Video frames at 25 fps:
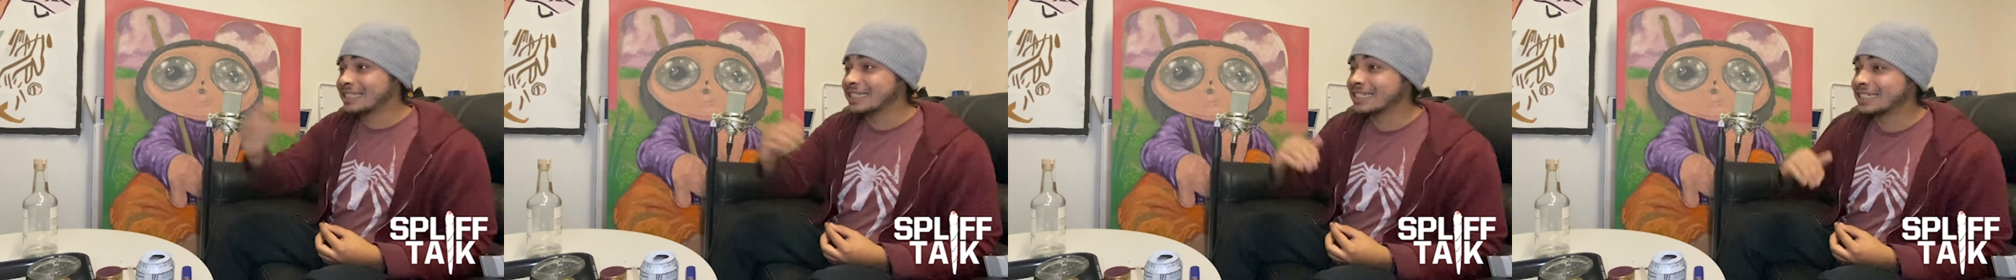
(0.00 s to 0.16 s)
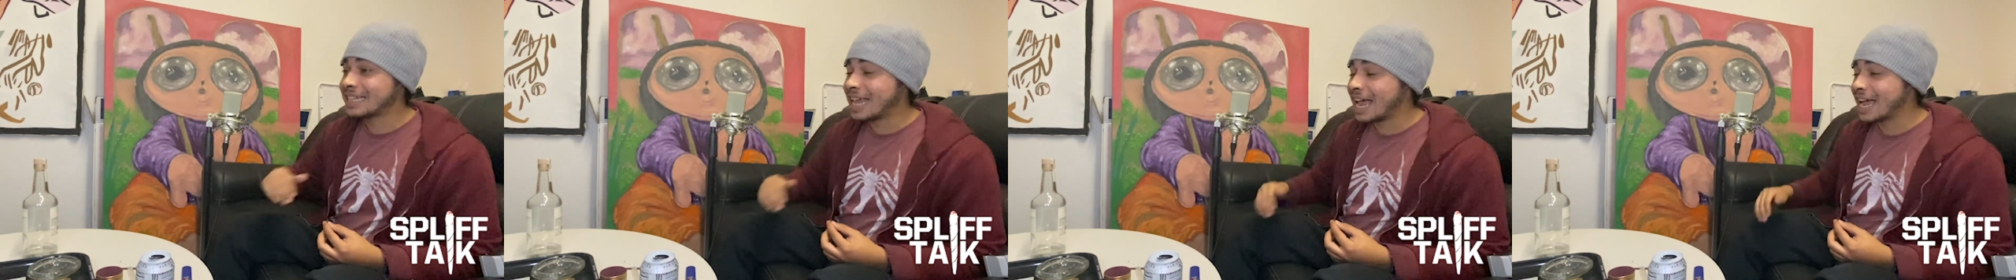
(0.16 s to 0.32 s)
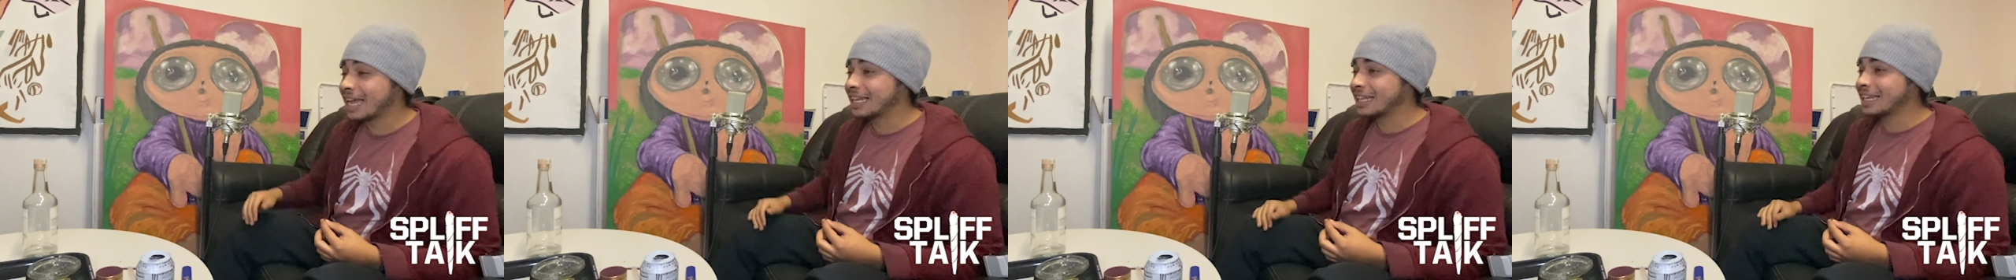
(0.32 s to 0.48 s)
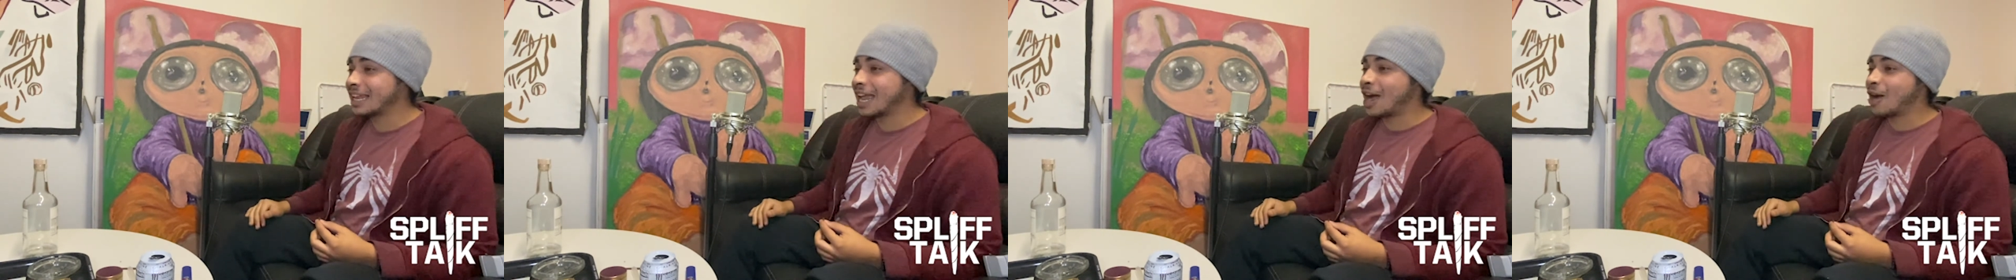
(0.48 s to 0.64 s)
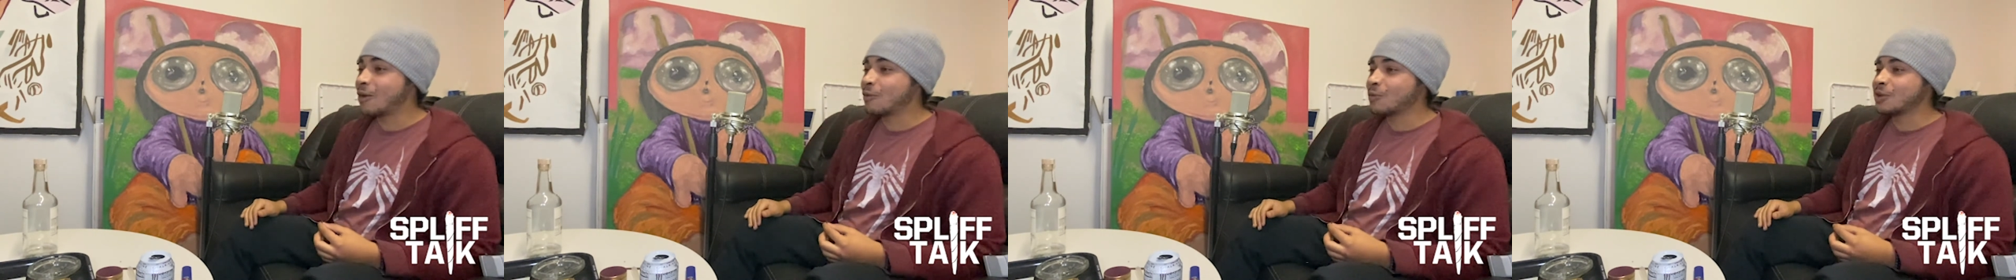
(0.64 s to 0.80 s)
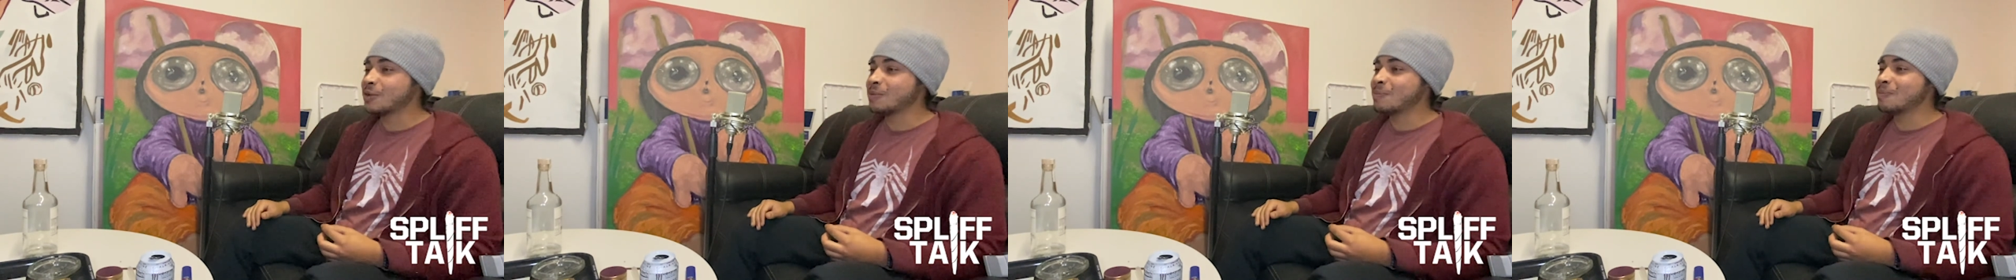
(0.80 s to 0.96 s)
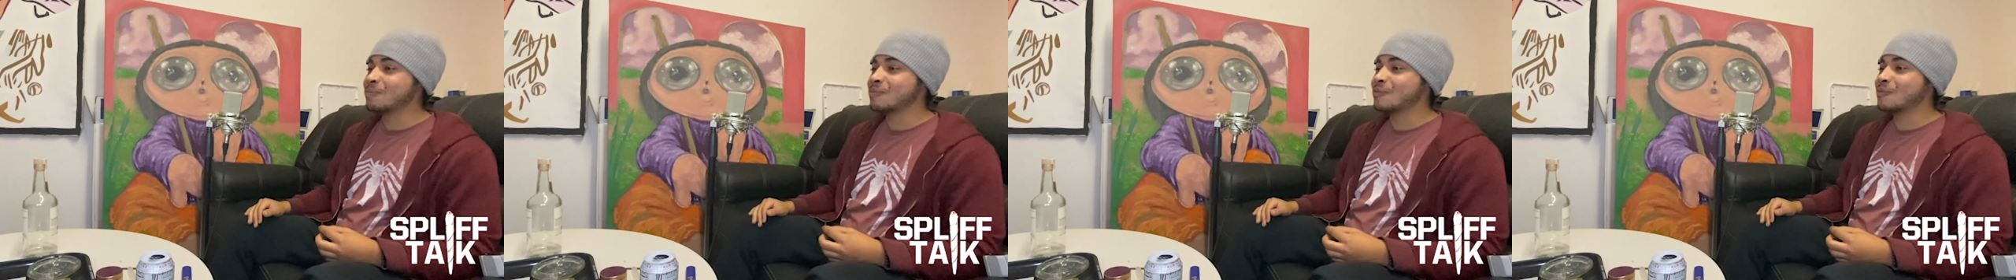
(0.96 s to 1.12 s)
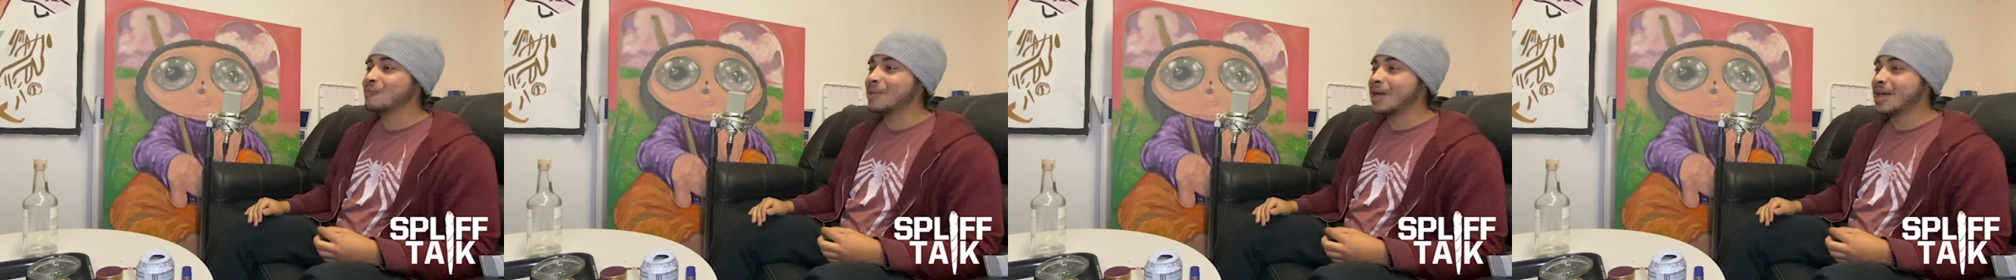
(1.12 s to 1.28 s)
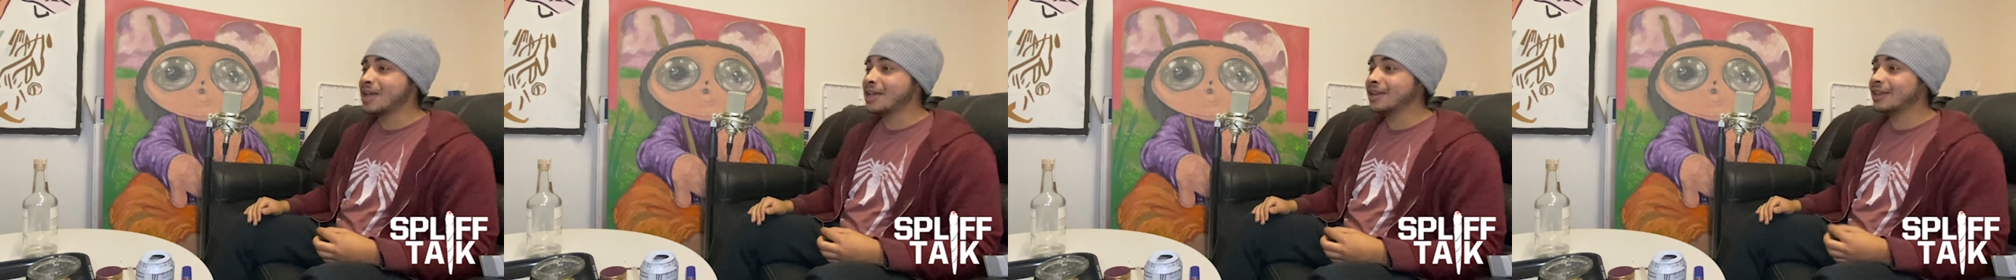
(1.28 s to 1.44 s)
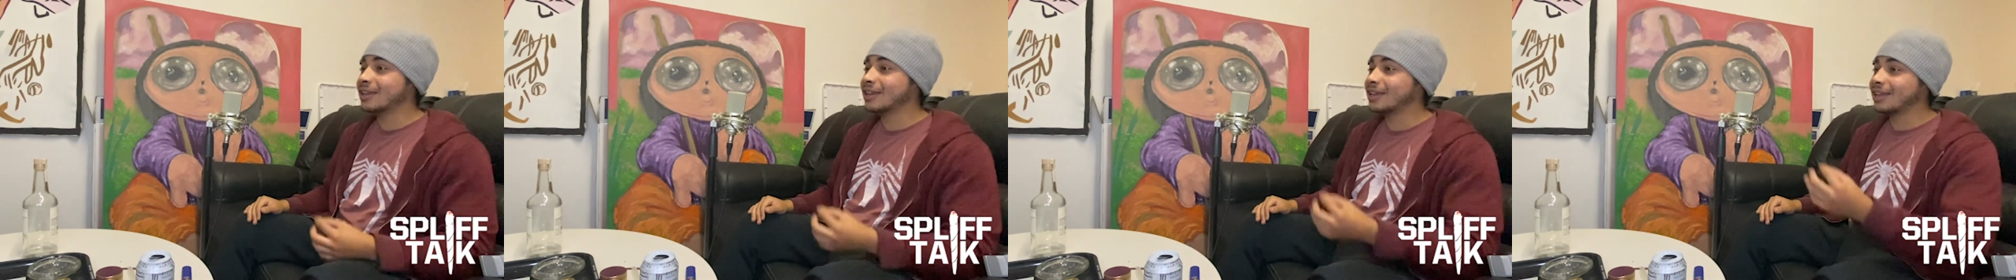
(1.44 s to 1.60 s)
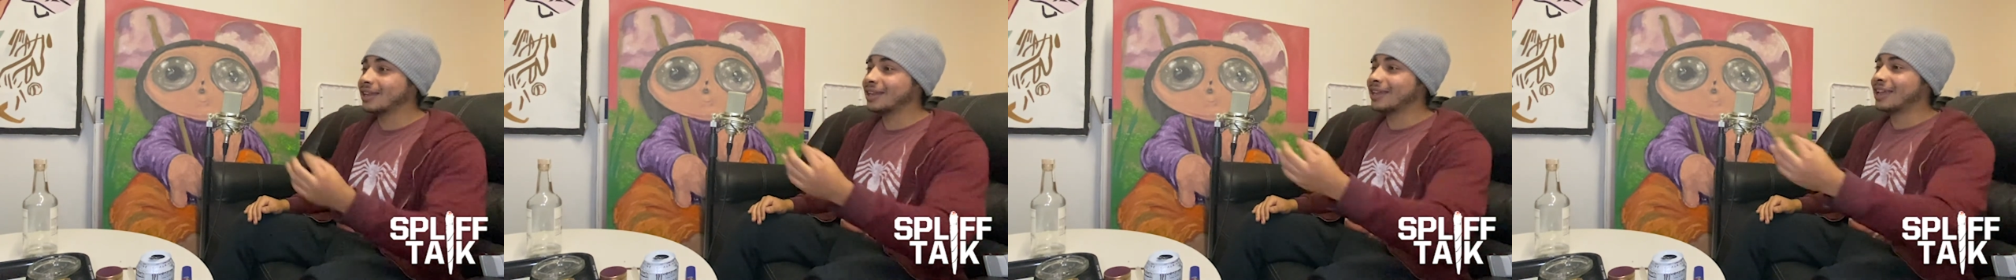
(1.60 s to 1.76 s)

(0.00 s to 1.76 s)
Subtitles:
exactly how we met.